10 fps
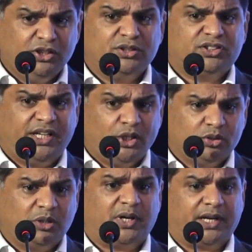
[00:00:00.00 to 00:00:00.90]
sent to
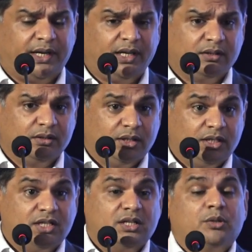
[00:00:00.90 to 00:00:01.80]
the market.
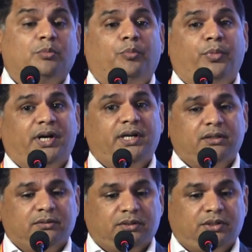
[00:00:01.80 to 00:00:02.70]

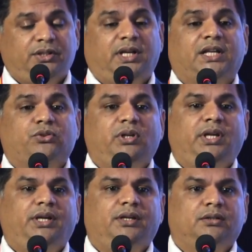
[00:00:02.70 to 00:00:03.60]
But it actually